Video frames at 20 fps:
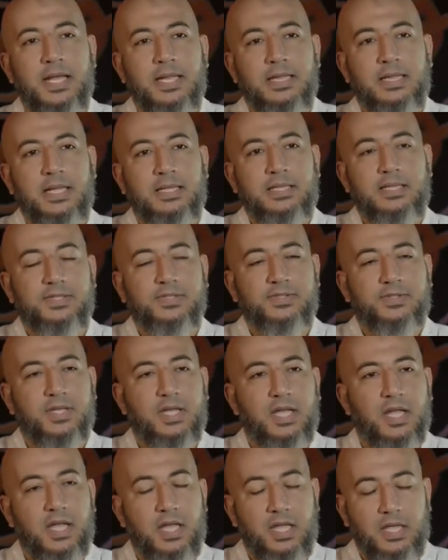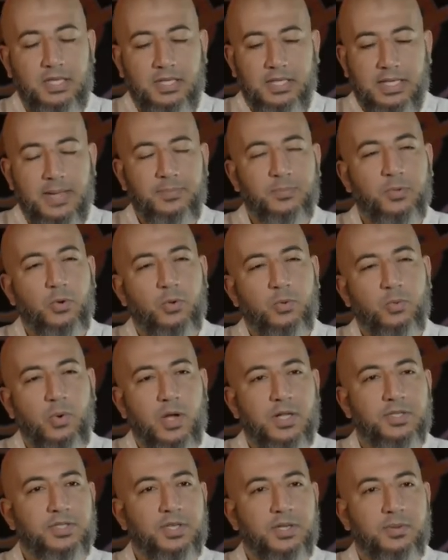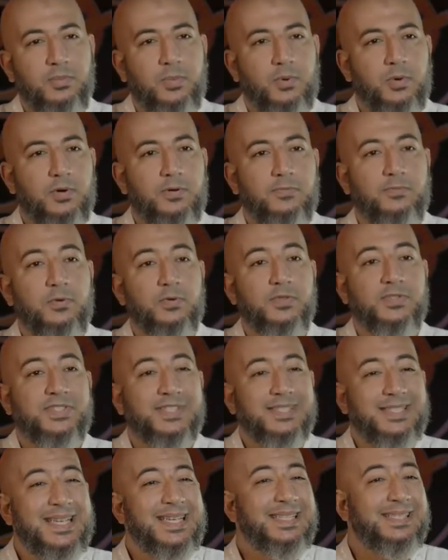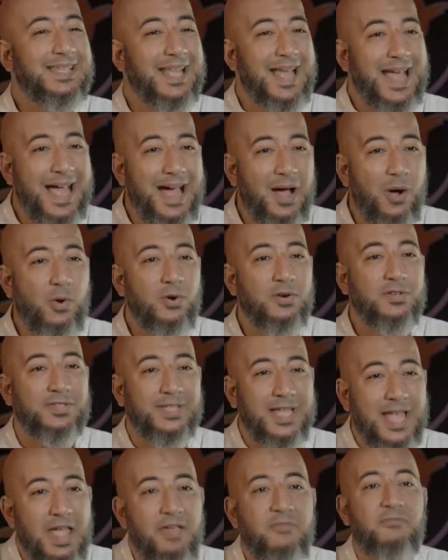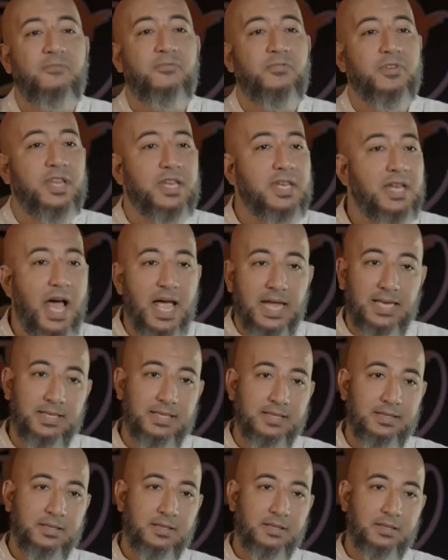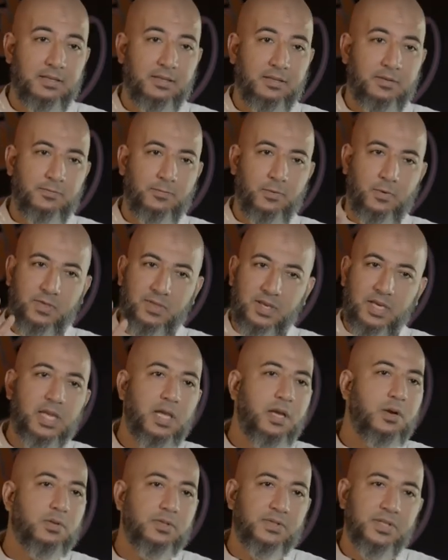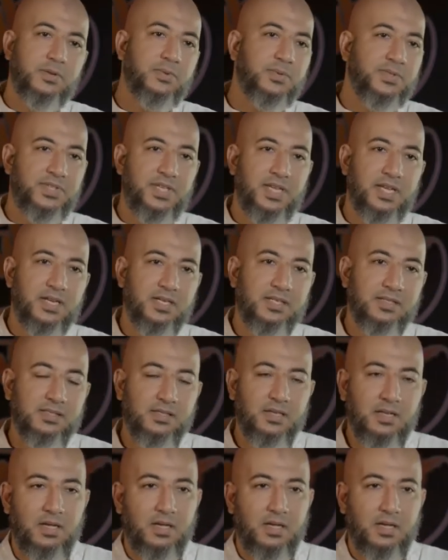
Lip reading: that he kept on watching porn for 6 hours every night for 3 continuous years.